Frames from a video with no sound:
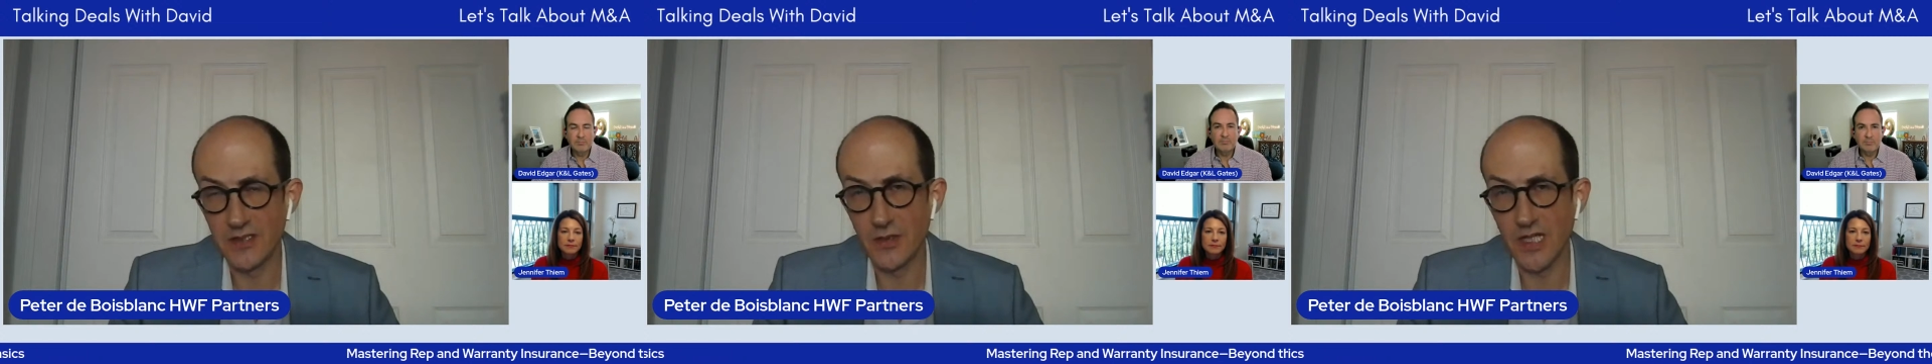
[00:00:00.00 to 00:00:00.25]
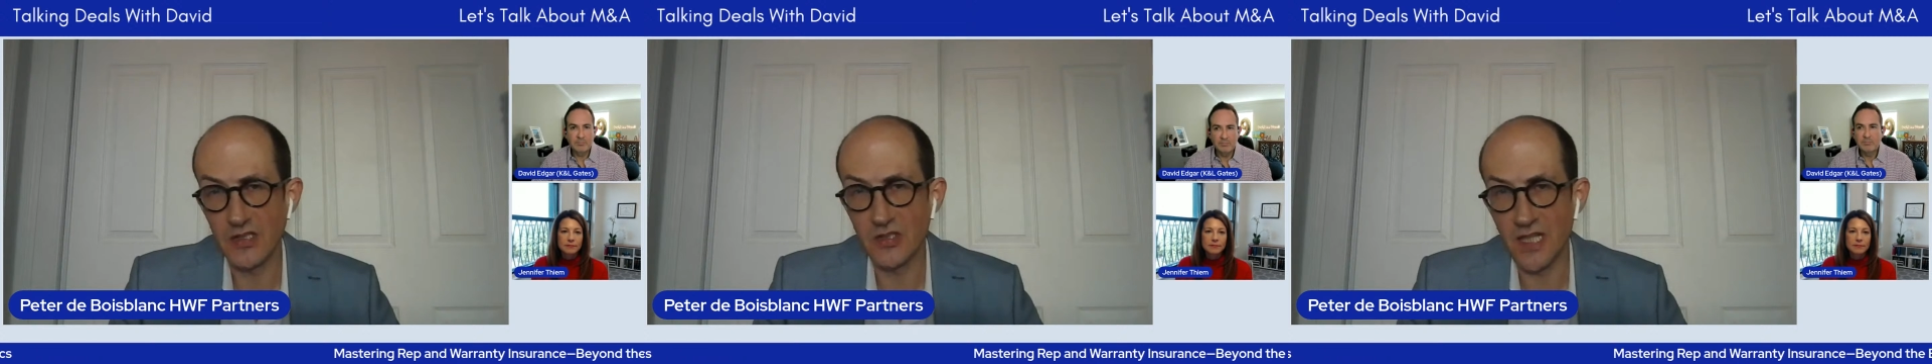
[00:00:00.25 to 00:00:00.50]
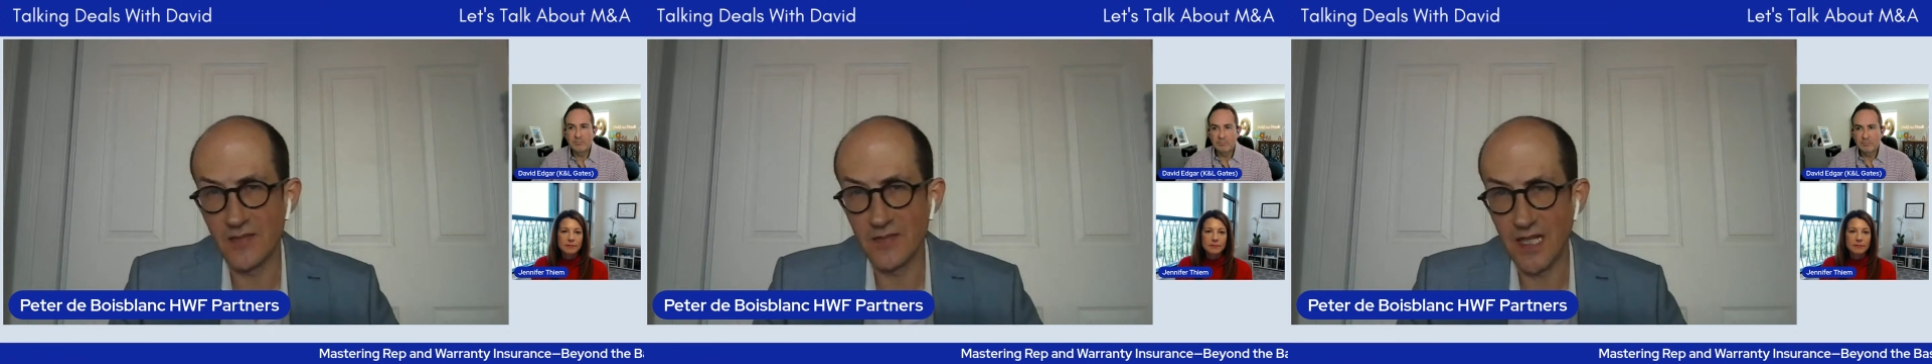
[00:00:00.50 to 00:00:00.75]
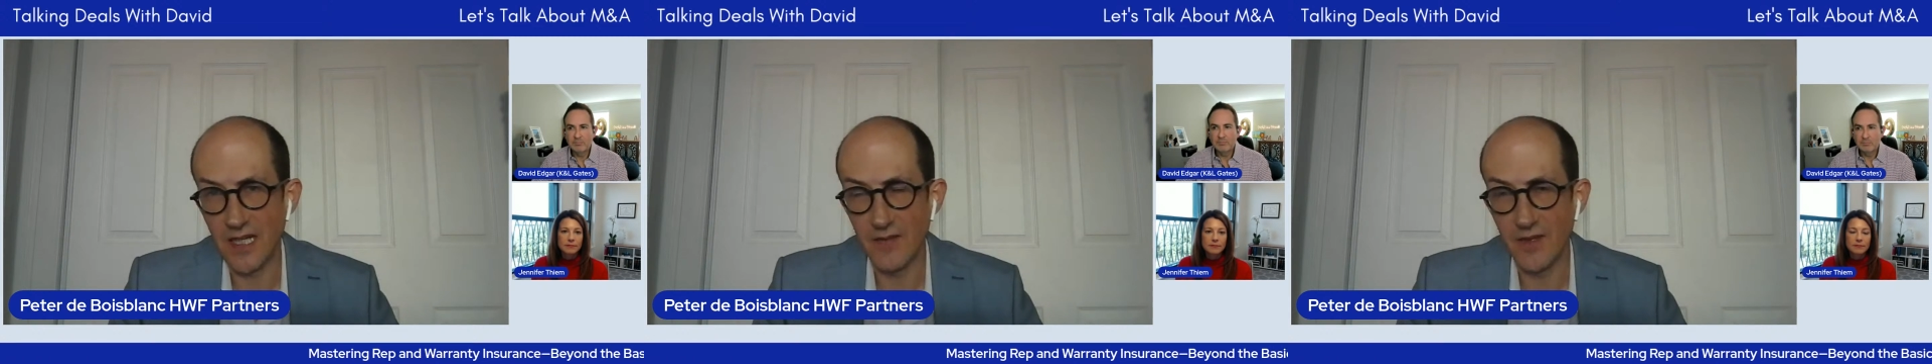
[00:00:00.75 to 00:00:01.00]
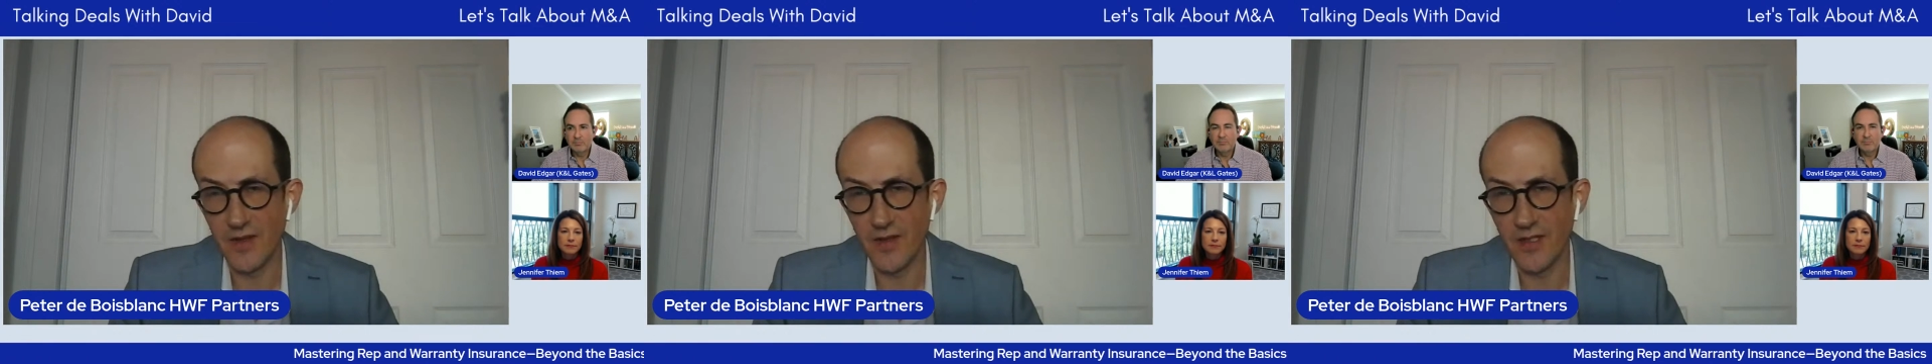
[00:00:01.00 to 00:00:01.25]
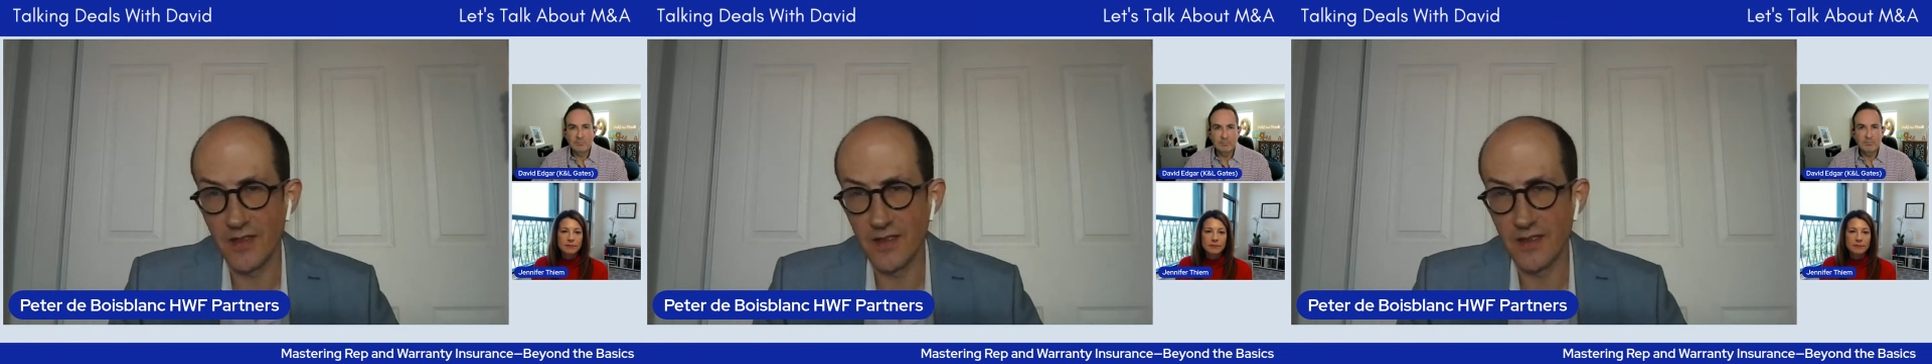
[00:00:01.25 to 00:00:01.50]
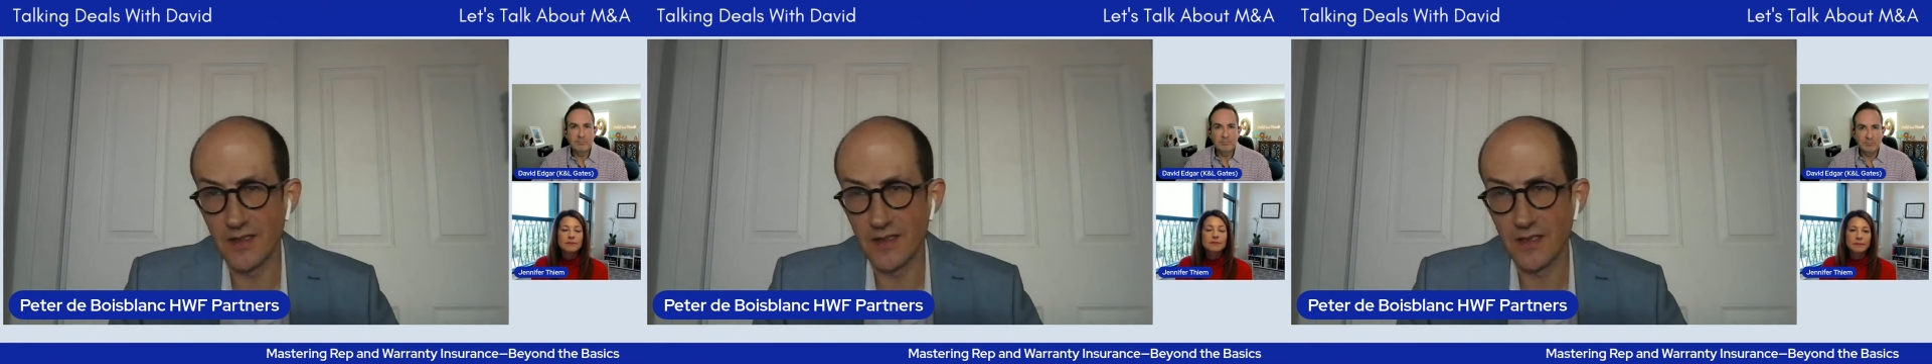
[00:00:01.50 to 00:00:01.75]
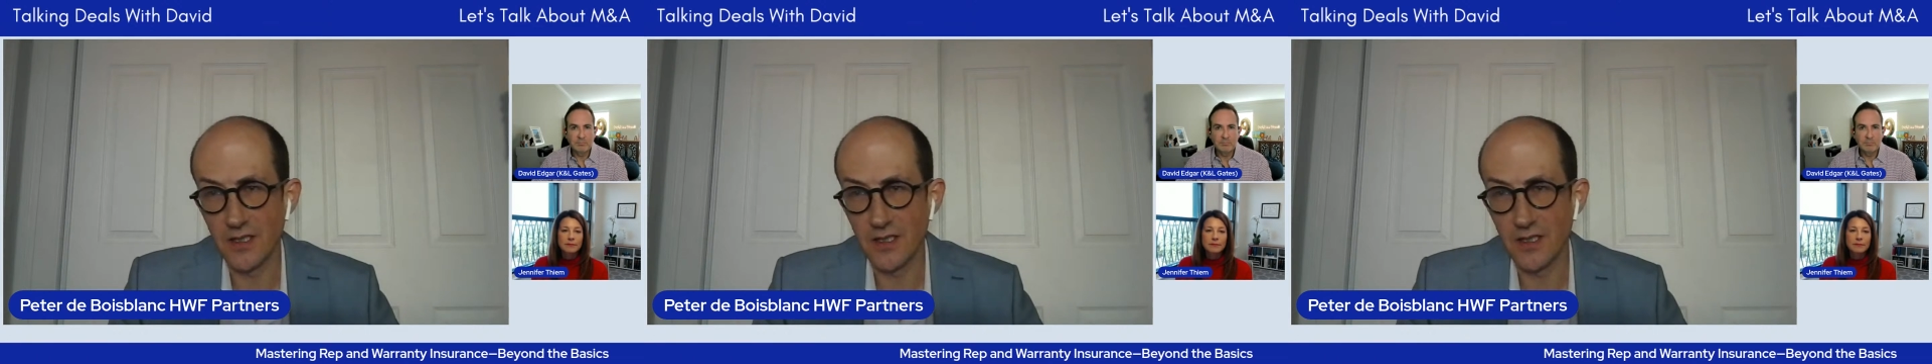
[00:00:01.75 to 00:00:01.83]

Because you actually have to have the thing that